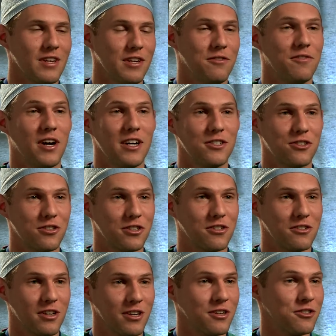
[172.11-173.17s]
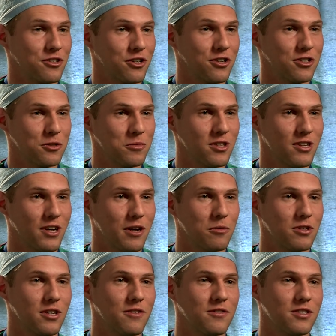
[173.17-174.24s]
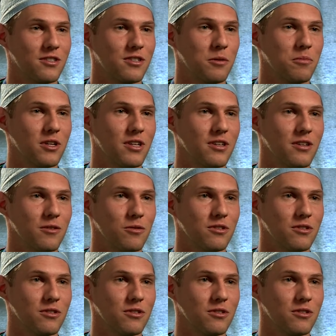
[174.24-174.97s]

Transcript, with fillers: Advice or encouragement that I would give to somebody that